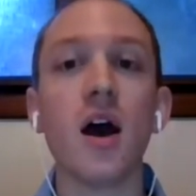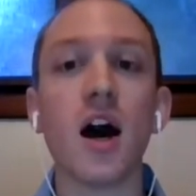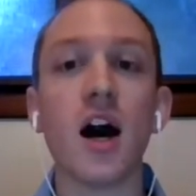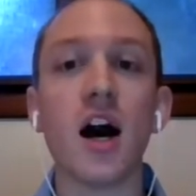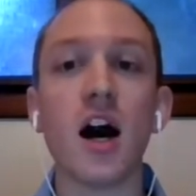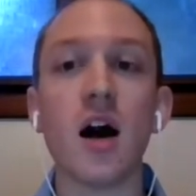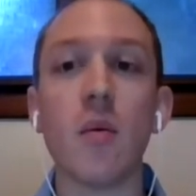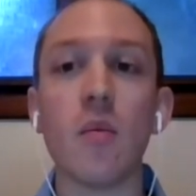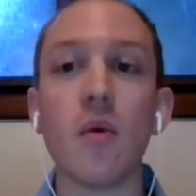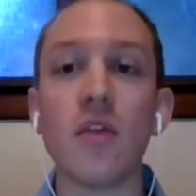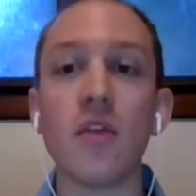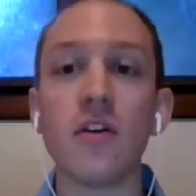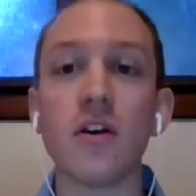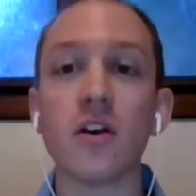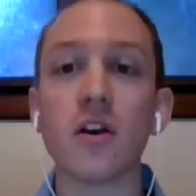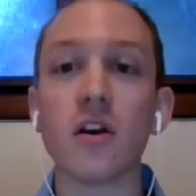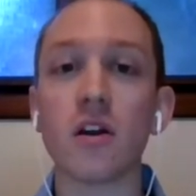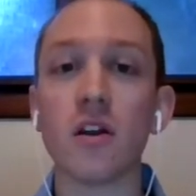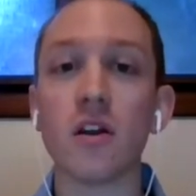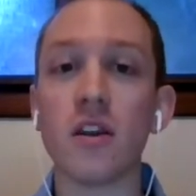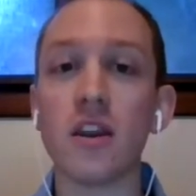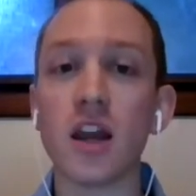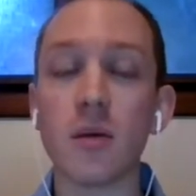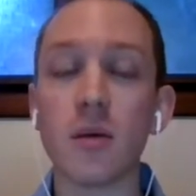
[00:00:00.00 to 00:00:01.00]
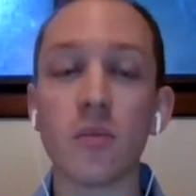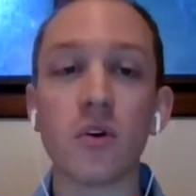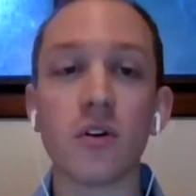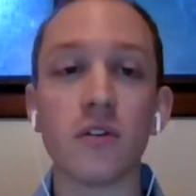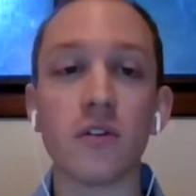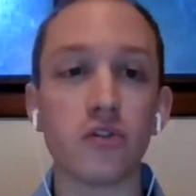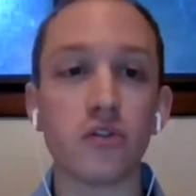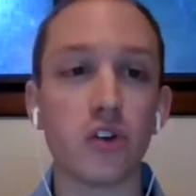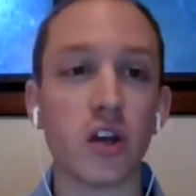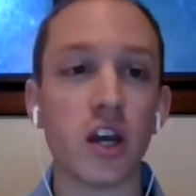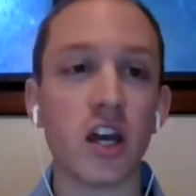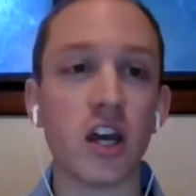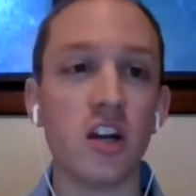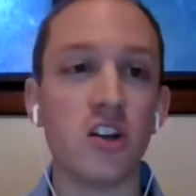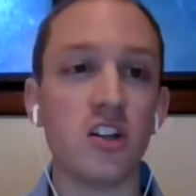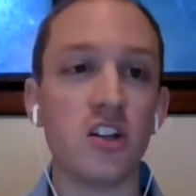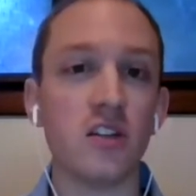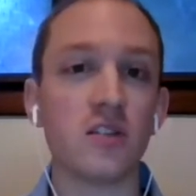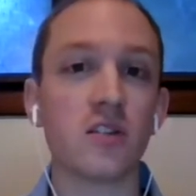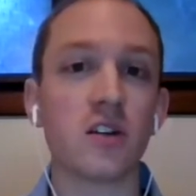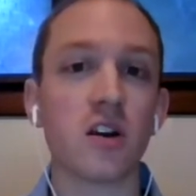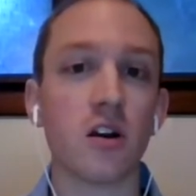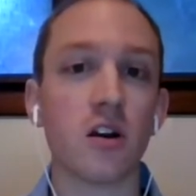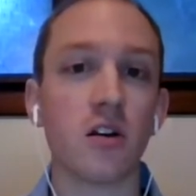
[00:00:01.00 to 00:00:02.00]
And there are a number of
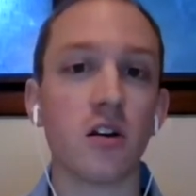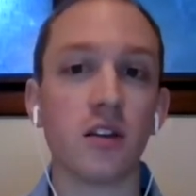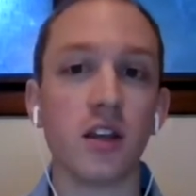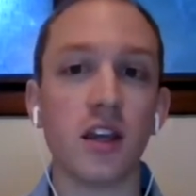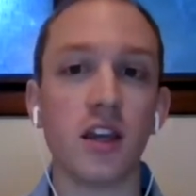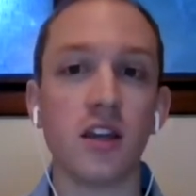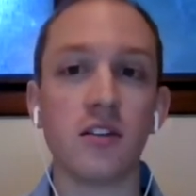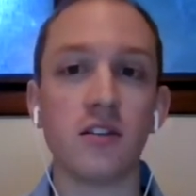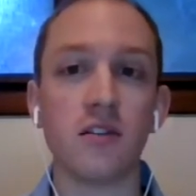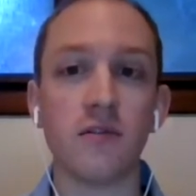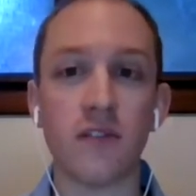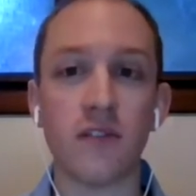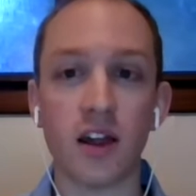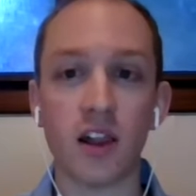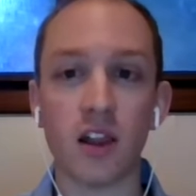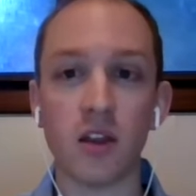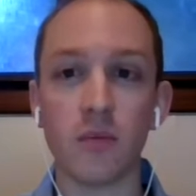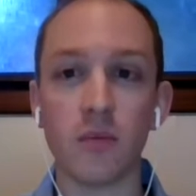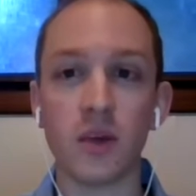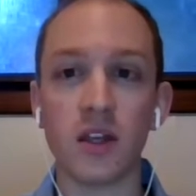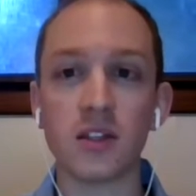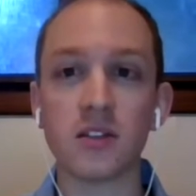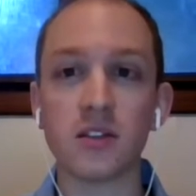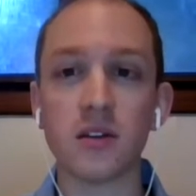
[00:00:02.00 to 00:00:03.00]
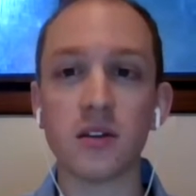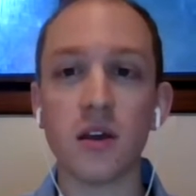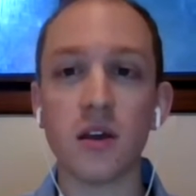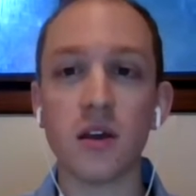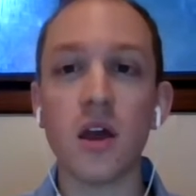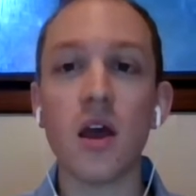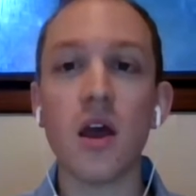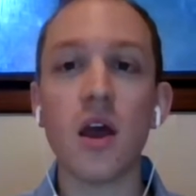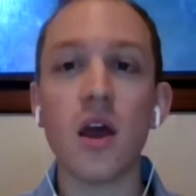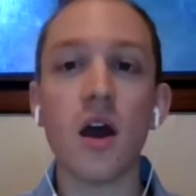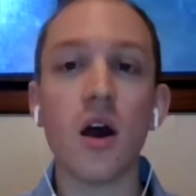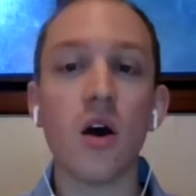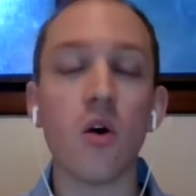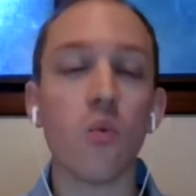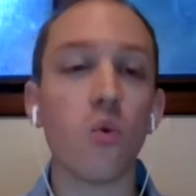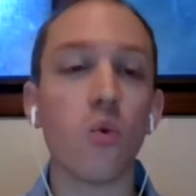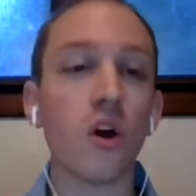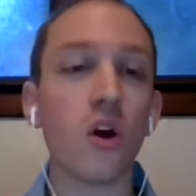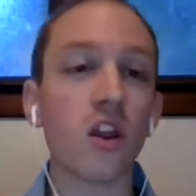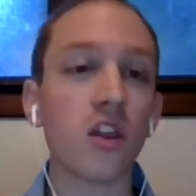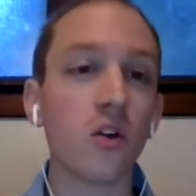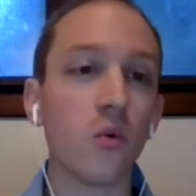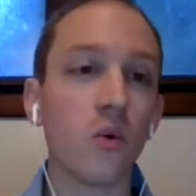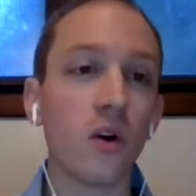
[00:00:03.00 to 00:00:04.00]
strategies currently in development.
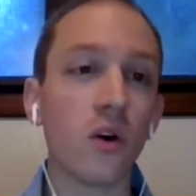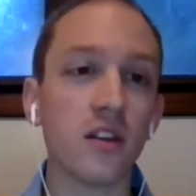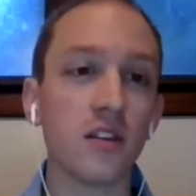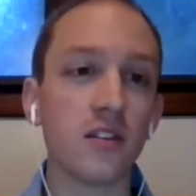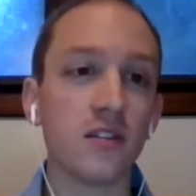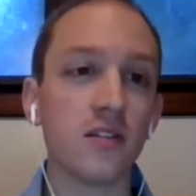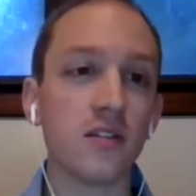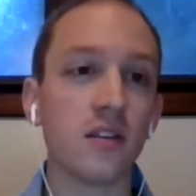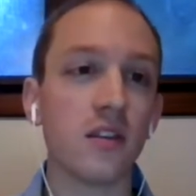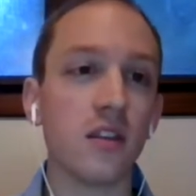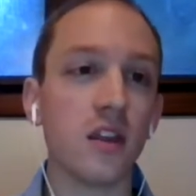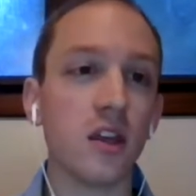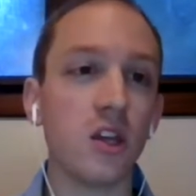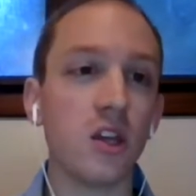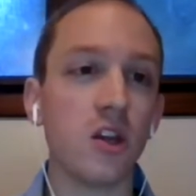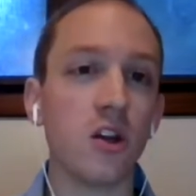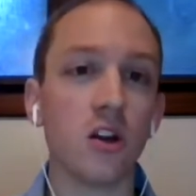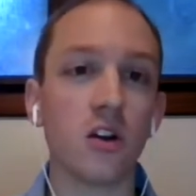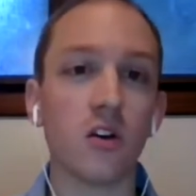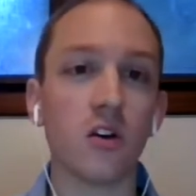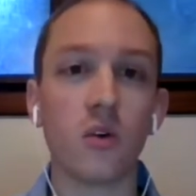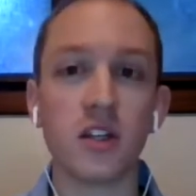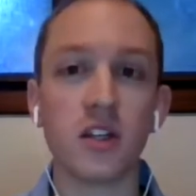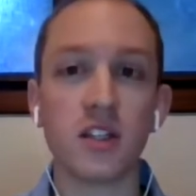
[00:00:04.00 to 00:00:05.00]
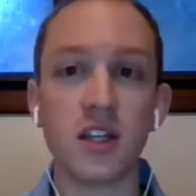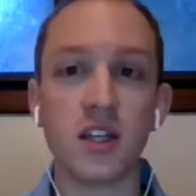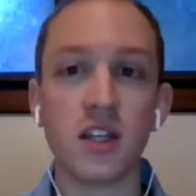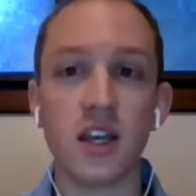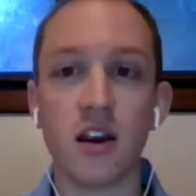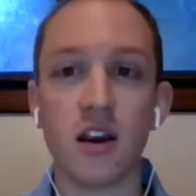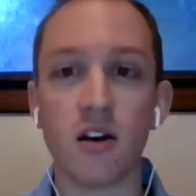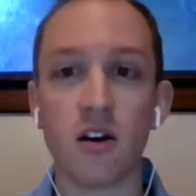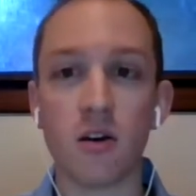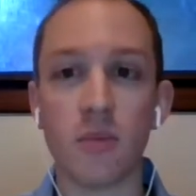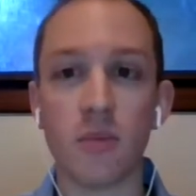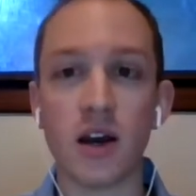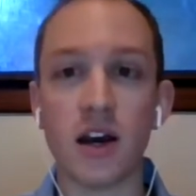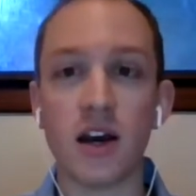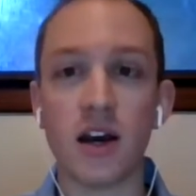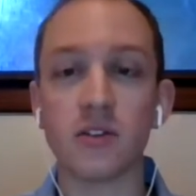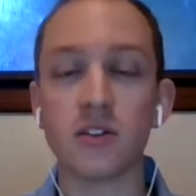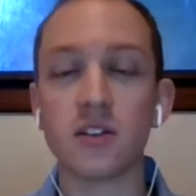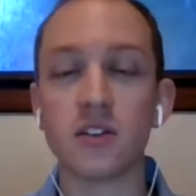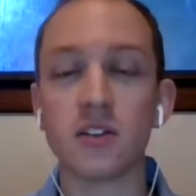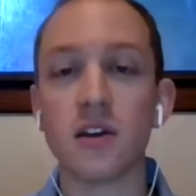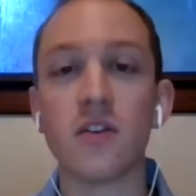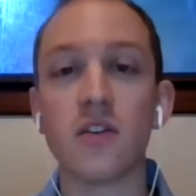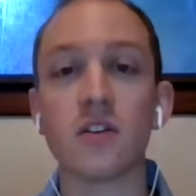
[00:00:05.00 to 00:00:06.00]
One of the ones that you're going to hear
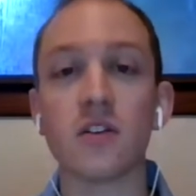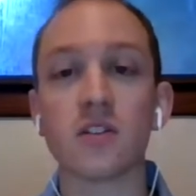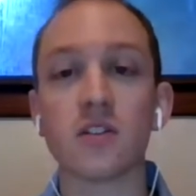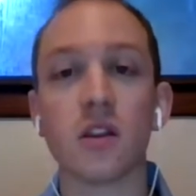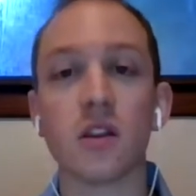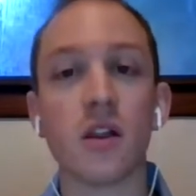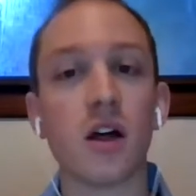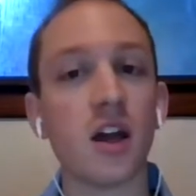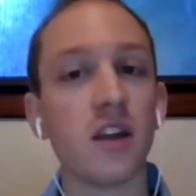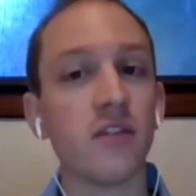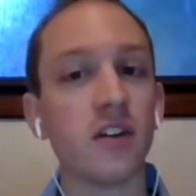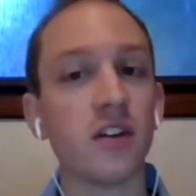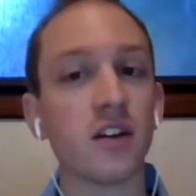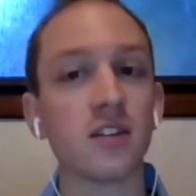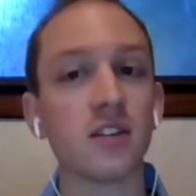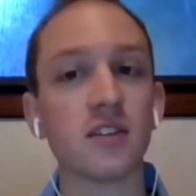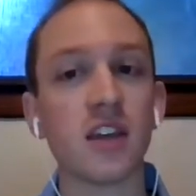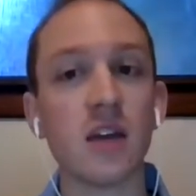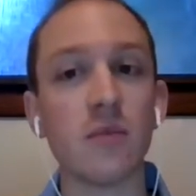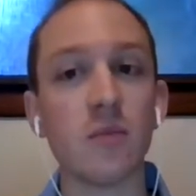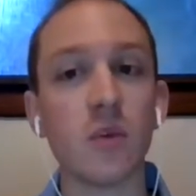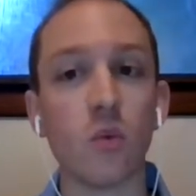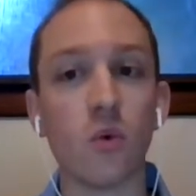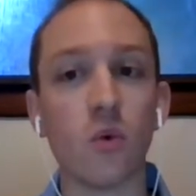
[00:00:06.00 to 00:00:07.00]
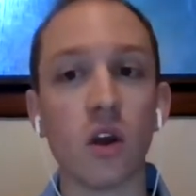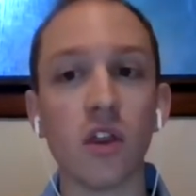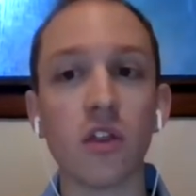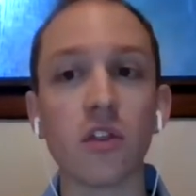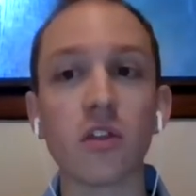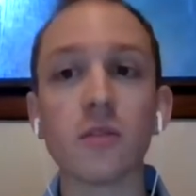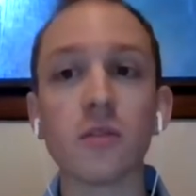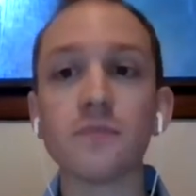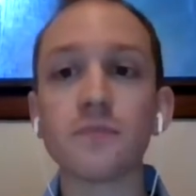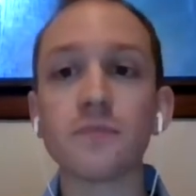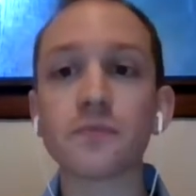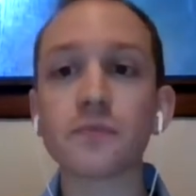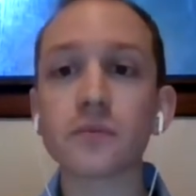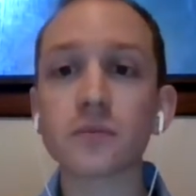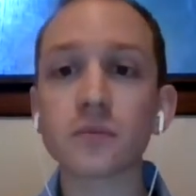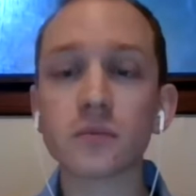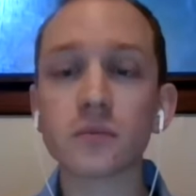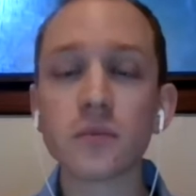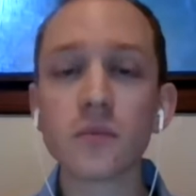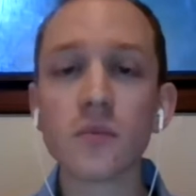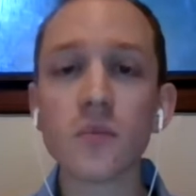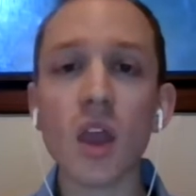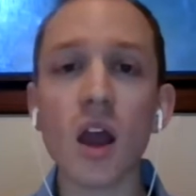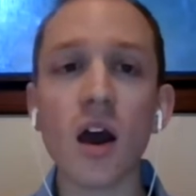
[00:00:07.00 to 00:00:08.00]
about, and there's a lot of excitement with,
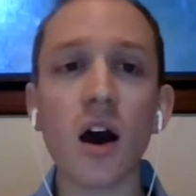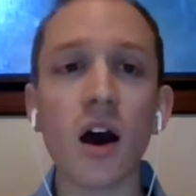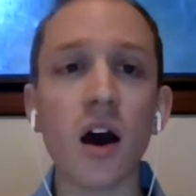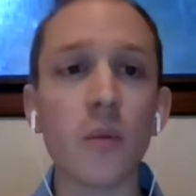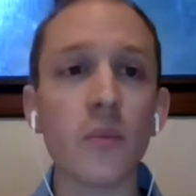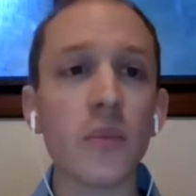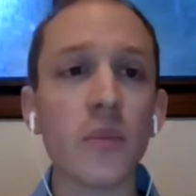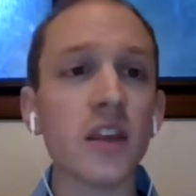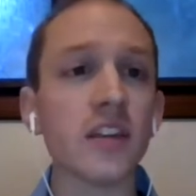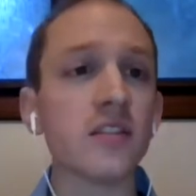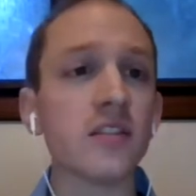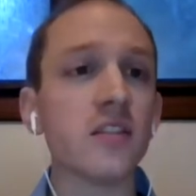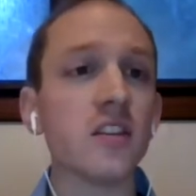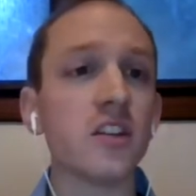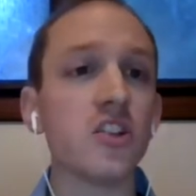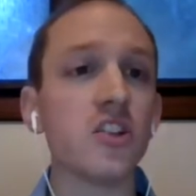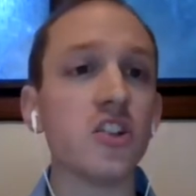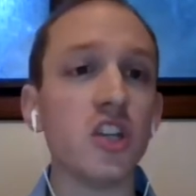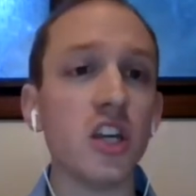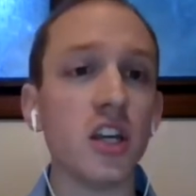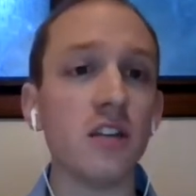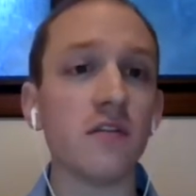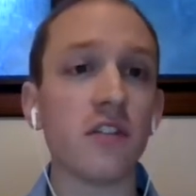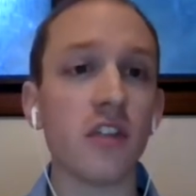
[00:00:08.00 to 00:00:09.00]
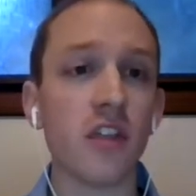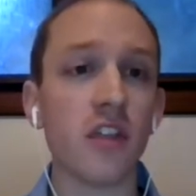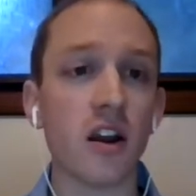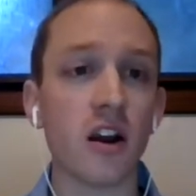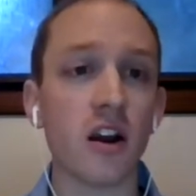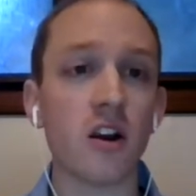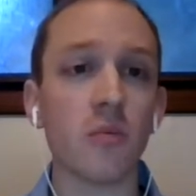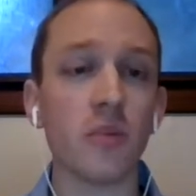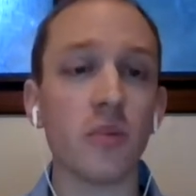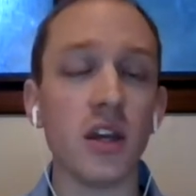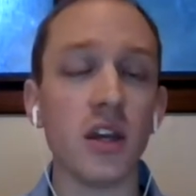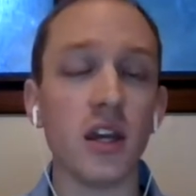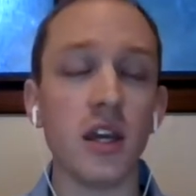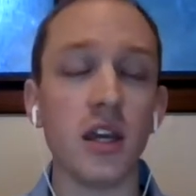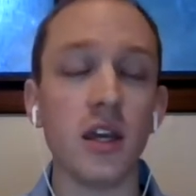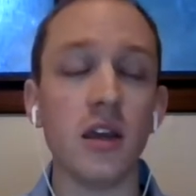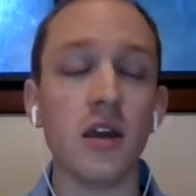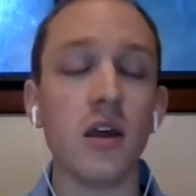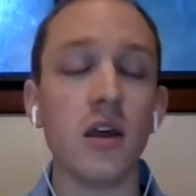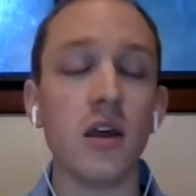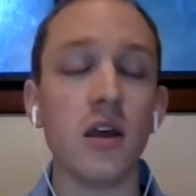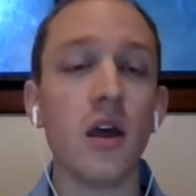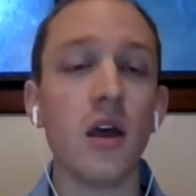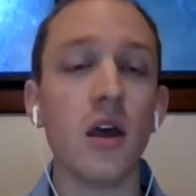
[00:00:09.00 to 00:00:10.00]
is the gene
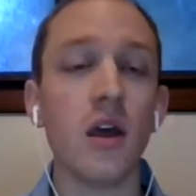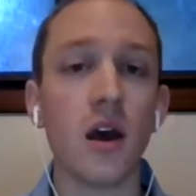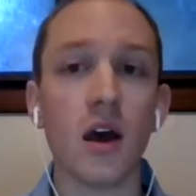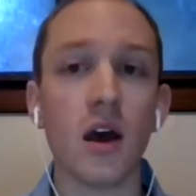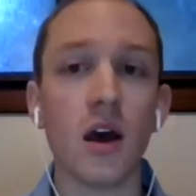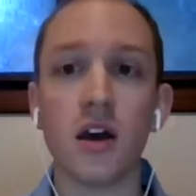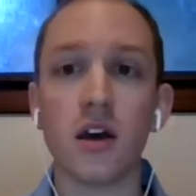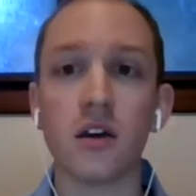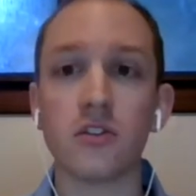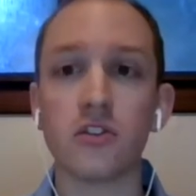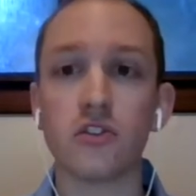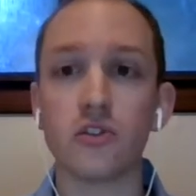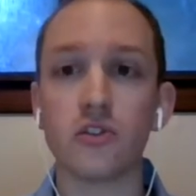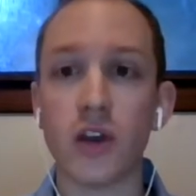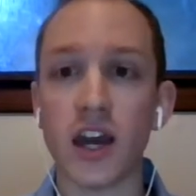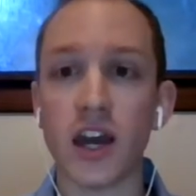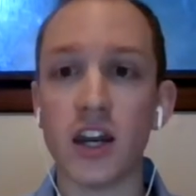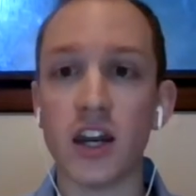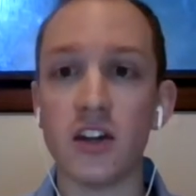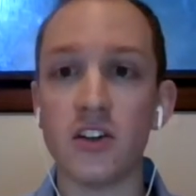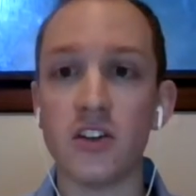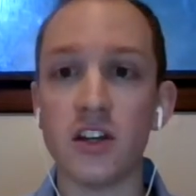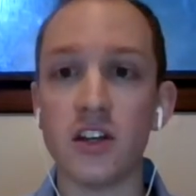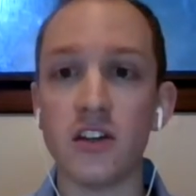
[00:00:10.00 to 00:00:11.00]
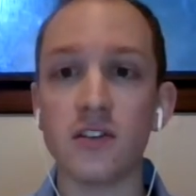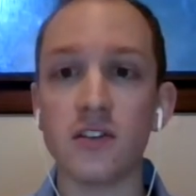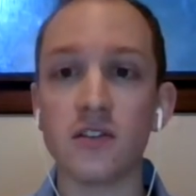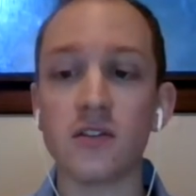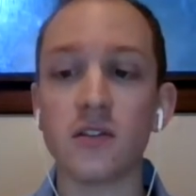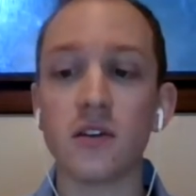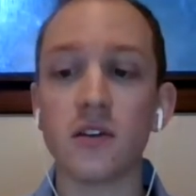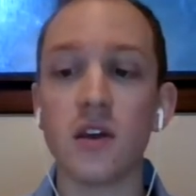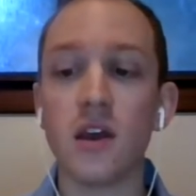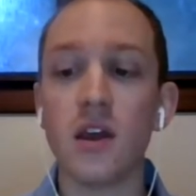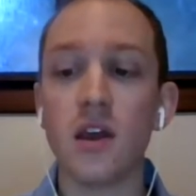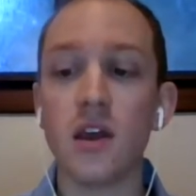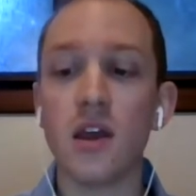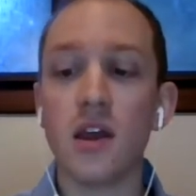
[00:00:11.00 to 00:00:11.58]
therapy strategies.